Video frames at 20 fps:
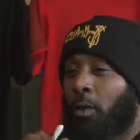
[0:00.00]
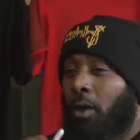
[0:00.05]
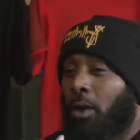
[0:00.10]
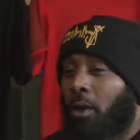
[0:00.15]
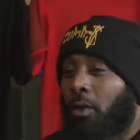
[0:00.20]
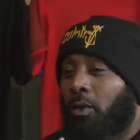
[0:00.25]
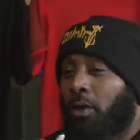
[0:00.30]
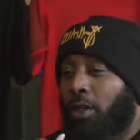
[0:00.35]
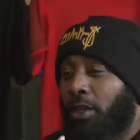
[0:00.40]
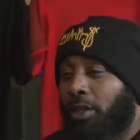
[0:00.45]
you
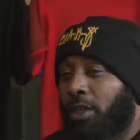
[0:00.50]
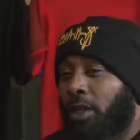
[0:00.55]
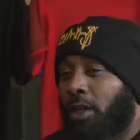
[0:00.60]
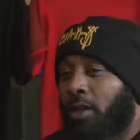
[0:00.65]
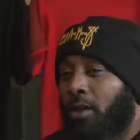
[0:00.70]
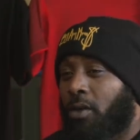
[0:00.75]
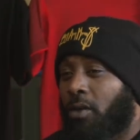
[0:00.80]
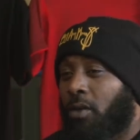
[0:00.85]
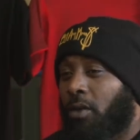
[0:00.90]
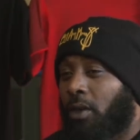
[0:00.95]
own a
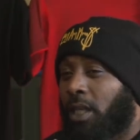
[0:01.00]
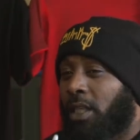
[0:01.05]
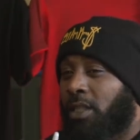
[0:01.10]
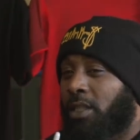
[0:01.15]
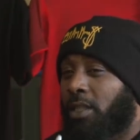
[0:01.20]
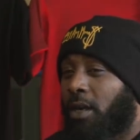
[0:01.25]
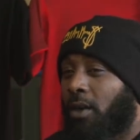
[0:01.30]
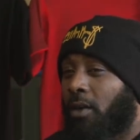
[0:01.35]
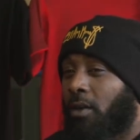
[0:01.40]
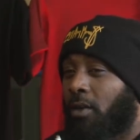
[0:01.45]
dog. A
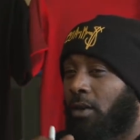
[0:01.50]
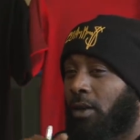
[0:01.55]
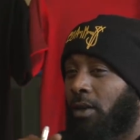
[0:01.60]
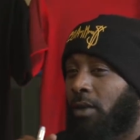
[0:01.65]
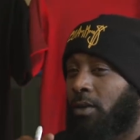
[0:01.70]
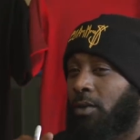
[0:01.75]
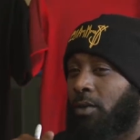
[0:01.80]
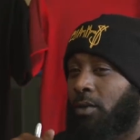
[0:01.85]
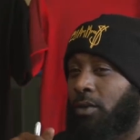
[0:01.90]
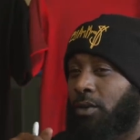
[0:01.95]
dog
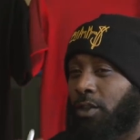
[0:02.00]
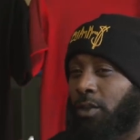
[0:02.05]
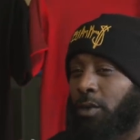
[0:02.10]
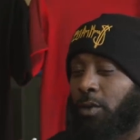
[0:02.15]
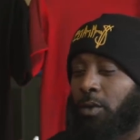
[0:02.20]
owns